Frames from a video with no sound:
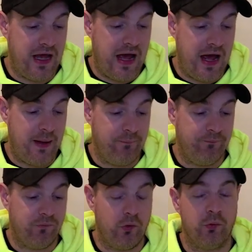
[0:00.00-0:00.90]

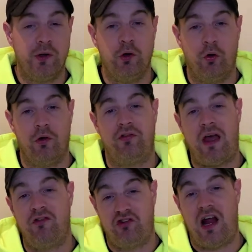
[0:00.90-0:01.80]
you know,
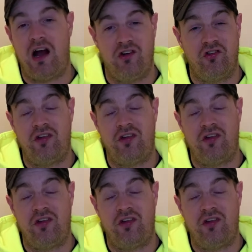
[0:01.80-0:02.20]
Savage Garage.